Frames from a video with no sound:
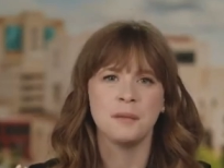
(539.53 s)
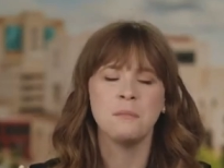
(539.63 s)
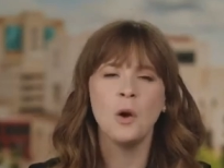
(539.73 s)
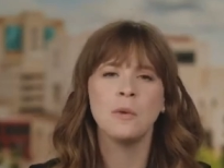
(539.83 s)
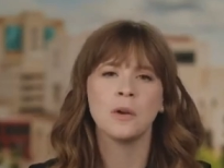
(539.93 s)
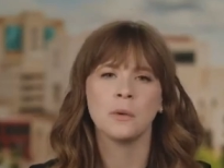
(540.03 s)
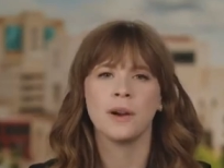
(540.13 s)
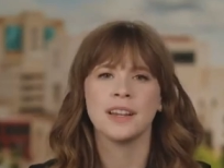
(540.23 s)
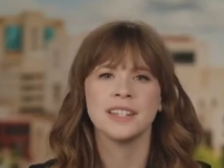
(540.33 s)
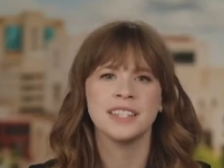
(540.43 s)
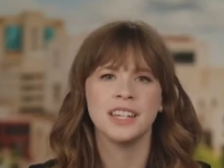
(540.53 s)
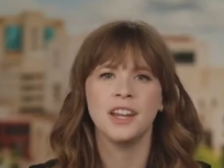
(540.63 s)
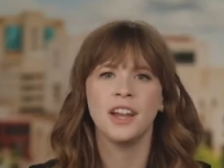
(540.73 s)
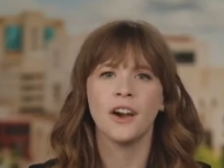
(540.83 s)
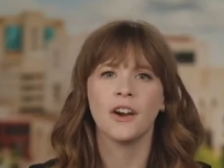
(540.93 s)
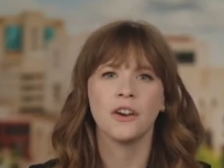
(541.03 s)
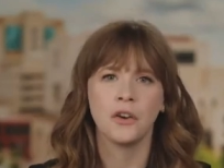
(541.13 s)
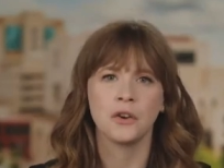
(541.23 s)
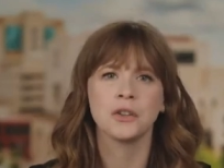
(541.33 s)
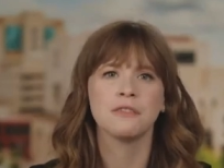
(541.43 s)
moment where I see
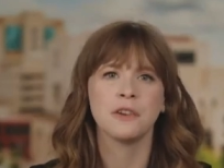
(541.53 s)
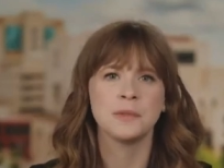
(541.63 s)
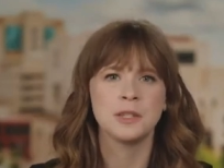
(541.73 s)
Earth from